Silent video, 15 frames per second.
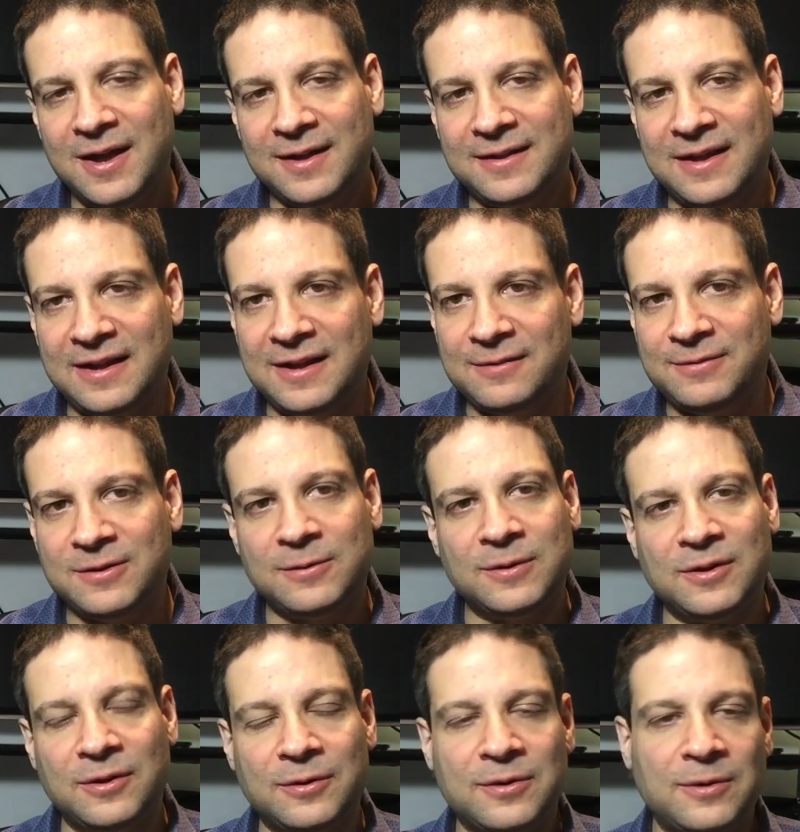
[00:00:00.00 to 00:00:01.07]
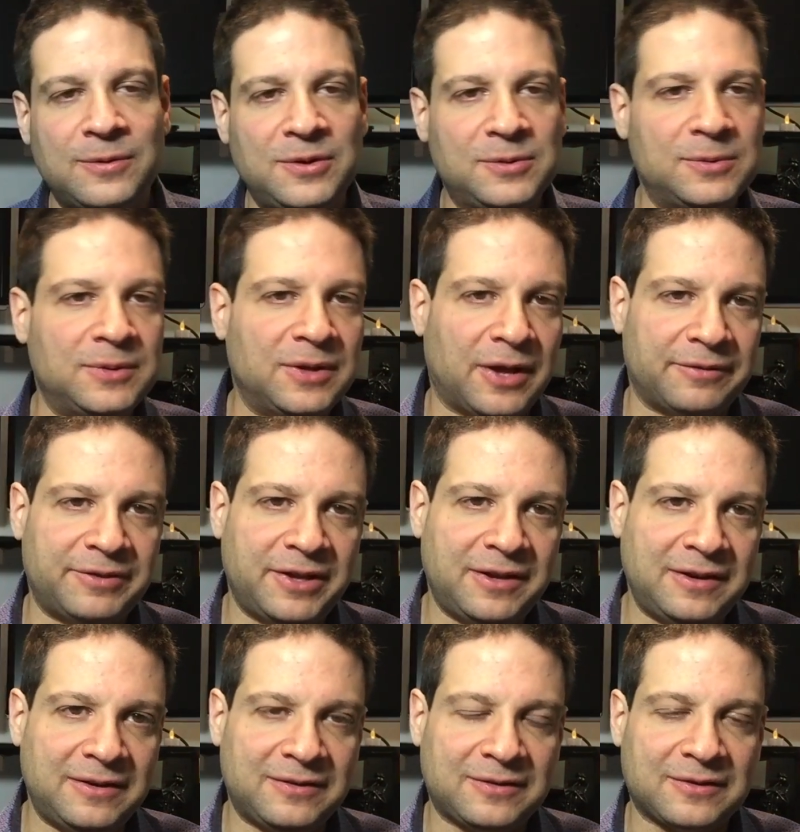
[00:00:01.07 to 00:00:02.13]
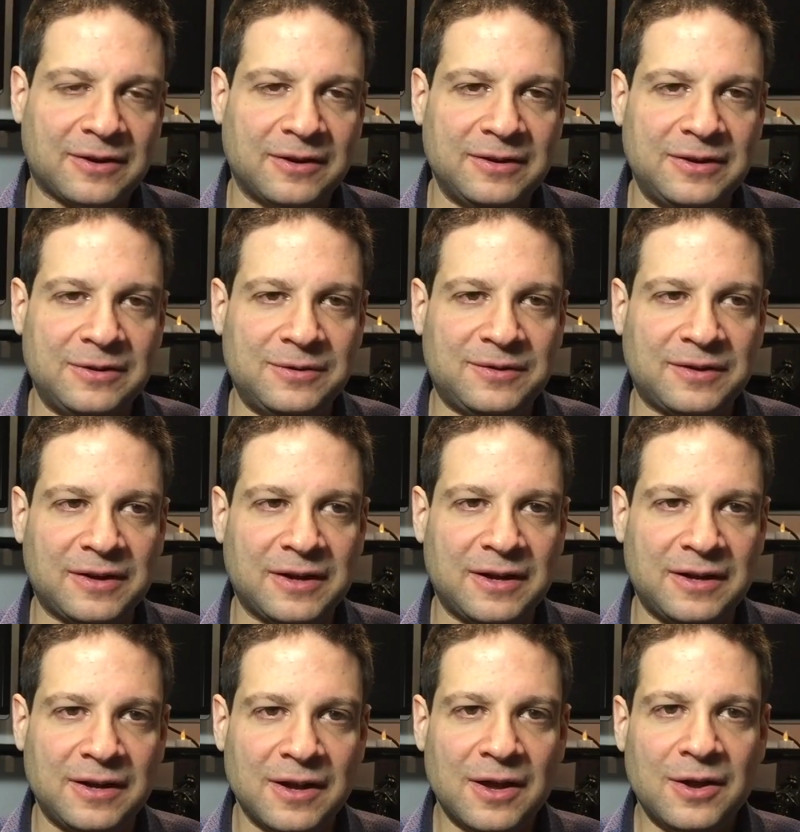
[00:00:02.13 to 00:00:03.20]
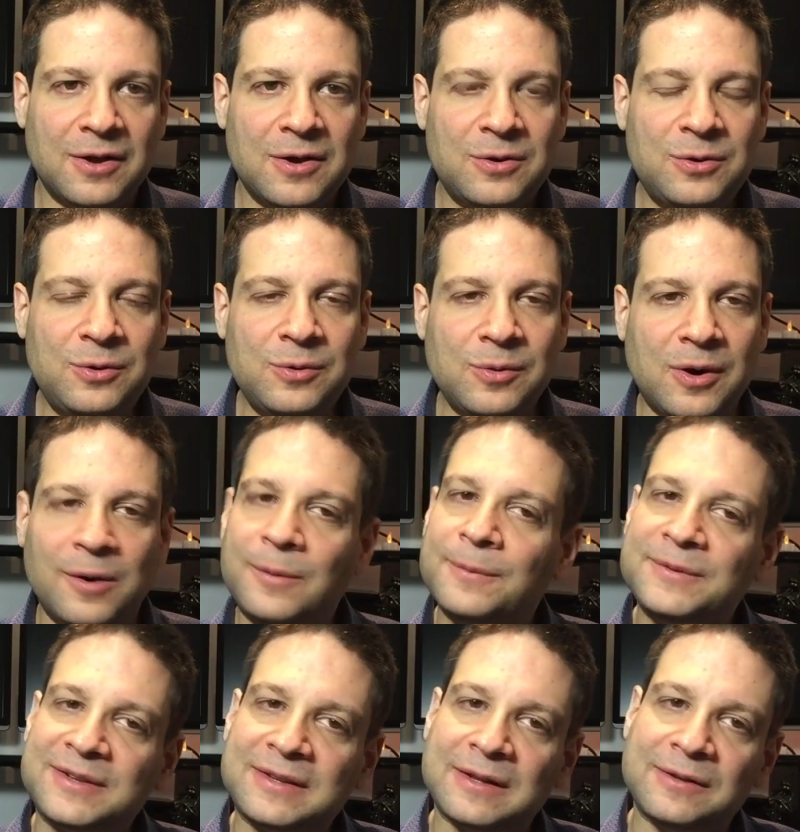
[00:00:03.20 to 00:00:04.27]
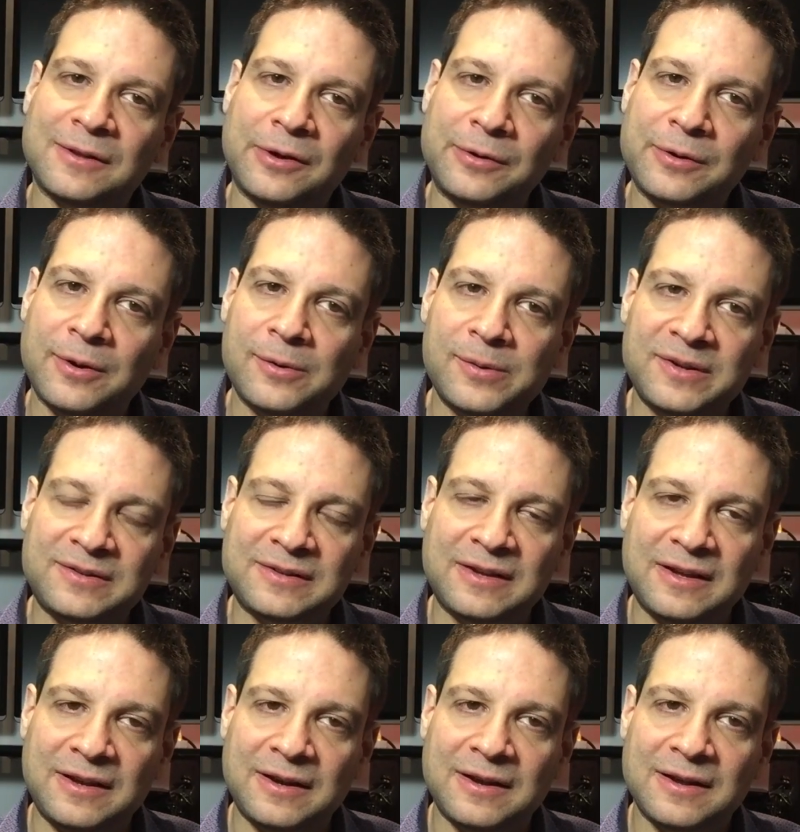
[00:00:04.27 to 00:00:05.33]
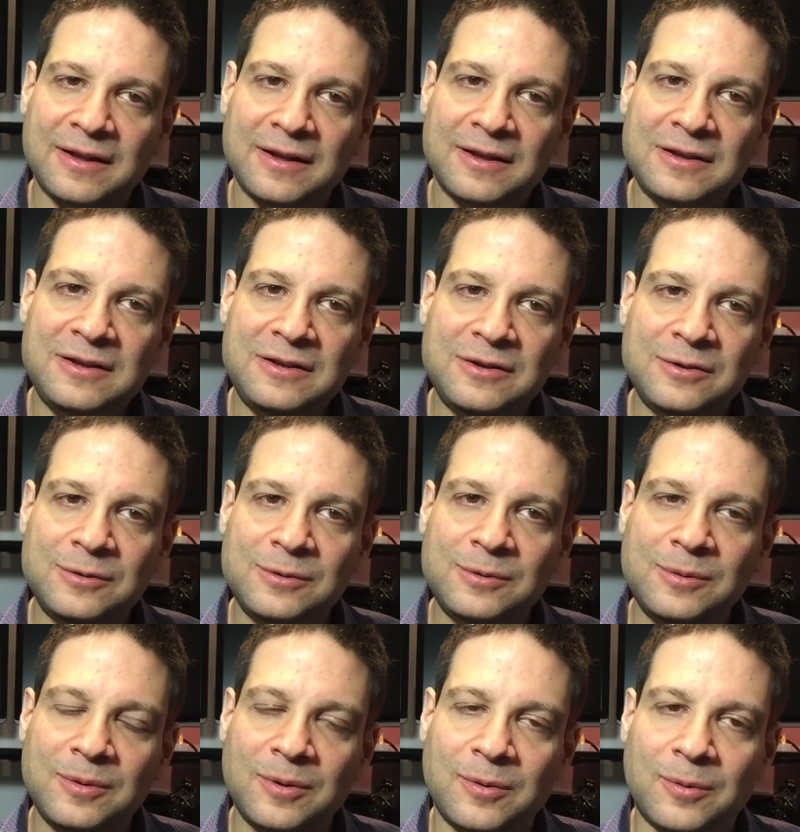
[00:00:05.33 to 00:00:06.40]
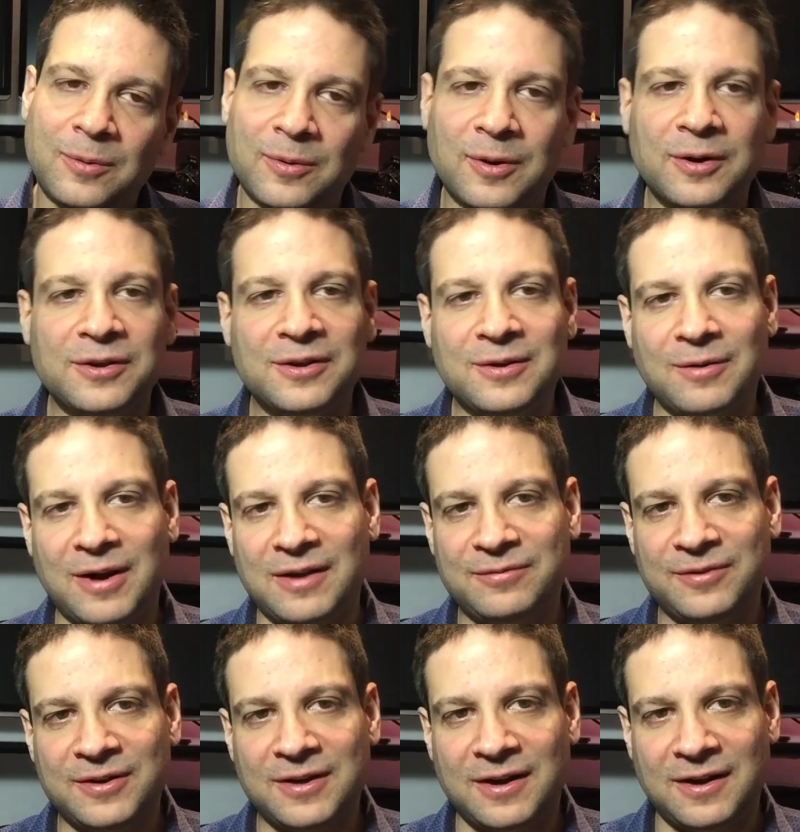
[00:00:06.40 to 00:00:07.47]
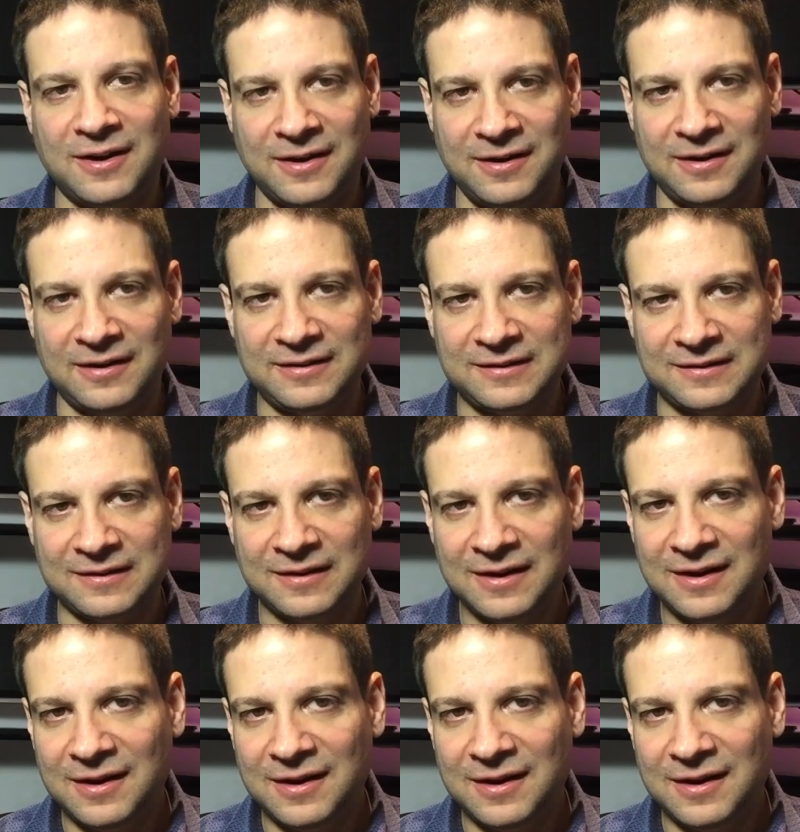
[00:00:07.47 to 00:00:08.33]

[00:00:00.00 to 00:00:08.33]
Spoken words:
They give you a logo, you love it, you start using it. Who owns the logo? Is it you or the graphic artist?